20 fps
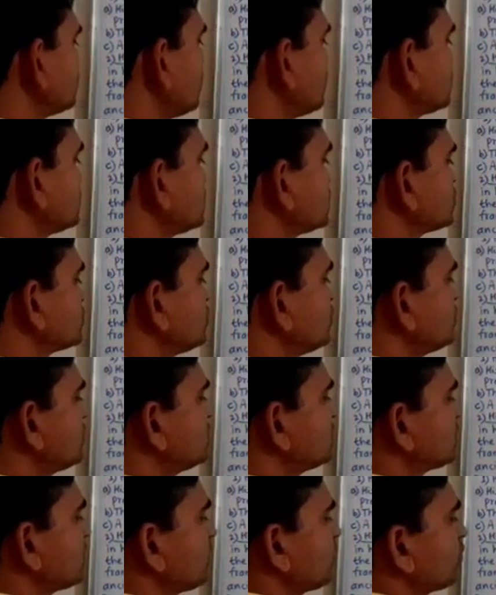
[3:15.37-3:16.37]
on the
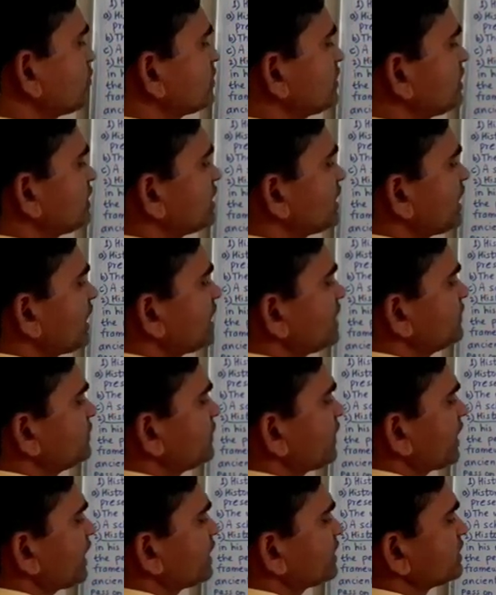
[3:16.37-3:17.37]
stories about the life
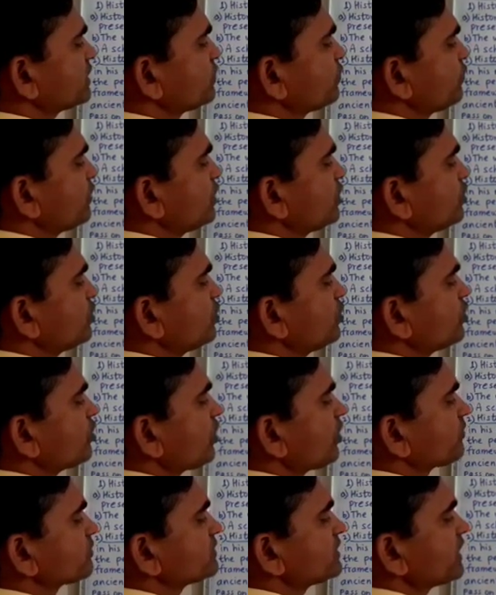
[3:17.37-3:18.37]
and the valor
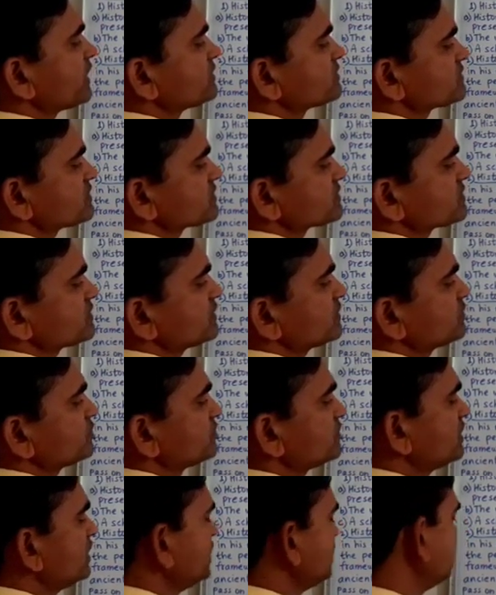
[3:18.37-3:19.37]
of the ancestor to
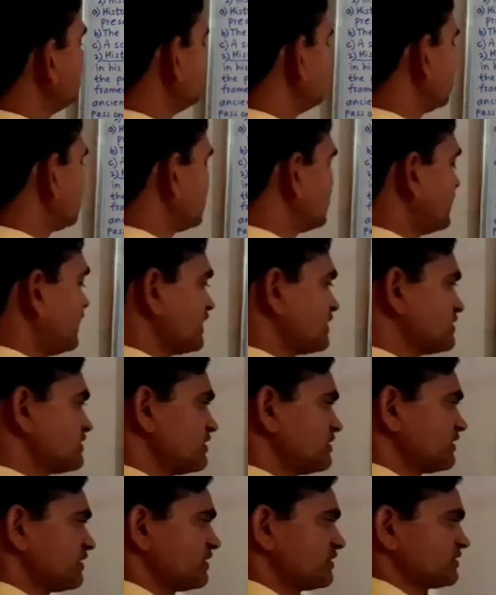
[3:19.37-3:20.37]
the next
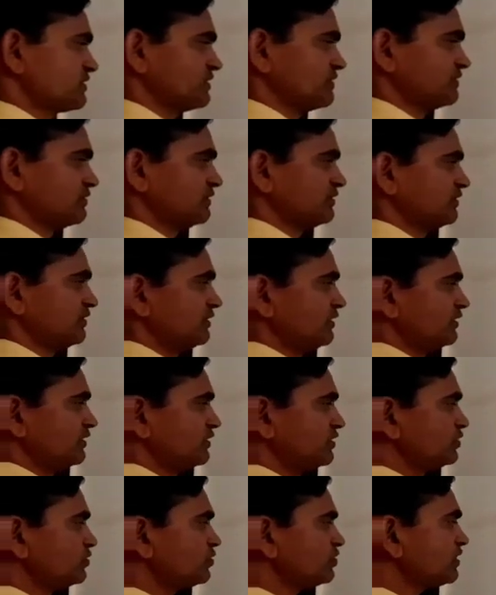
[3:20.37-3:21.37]
generation.
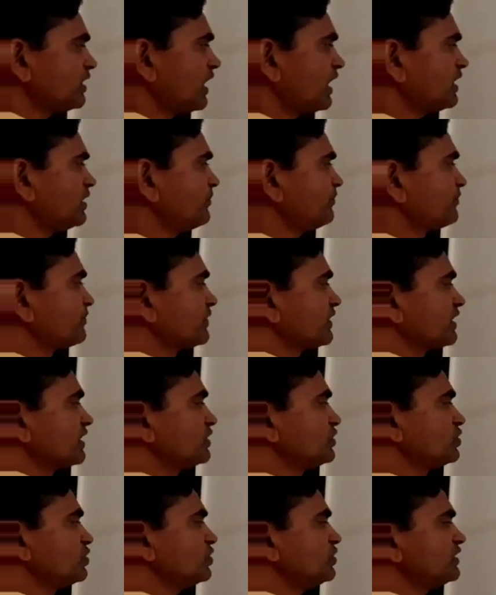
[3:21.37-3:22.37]
You know that
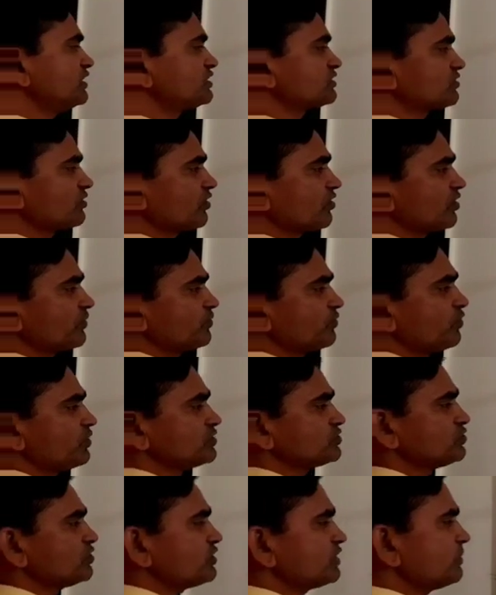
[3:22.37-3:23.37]
though historiography was not